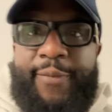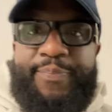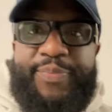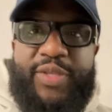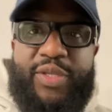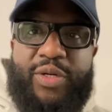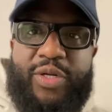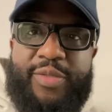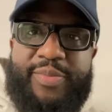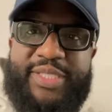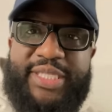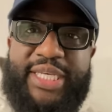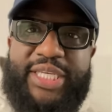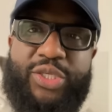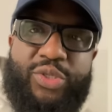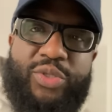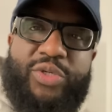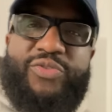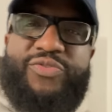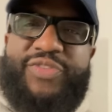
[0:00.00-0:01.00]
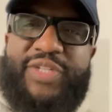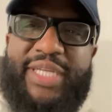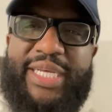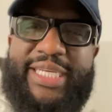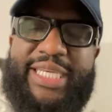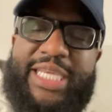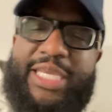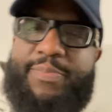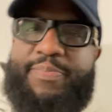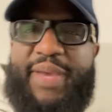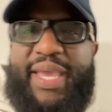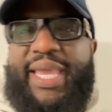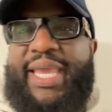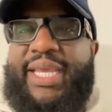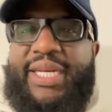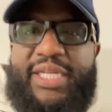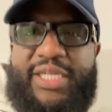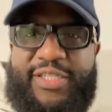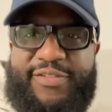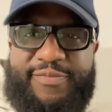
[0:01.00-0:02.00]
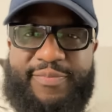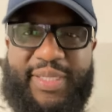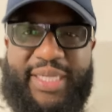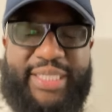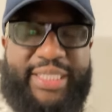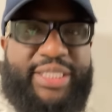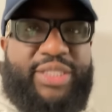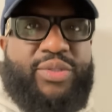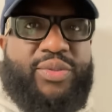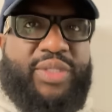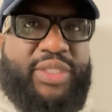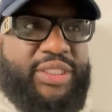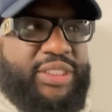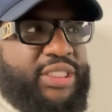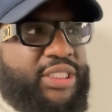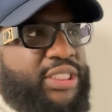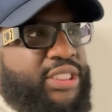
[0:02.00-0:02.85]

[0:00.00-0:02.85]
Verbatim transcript: know what I'm saying, you don't feel like he paying enough money or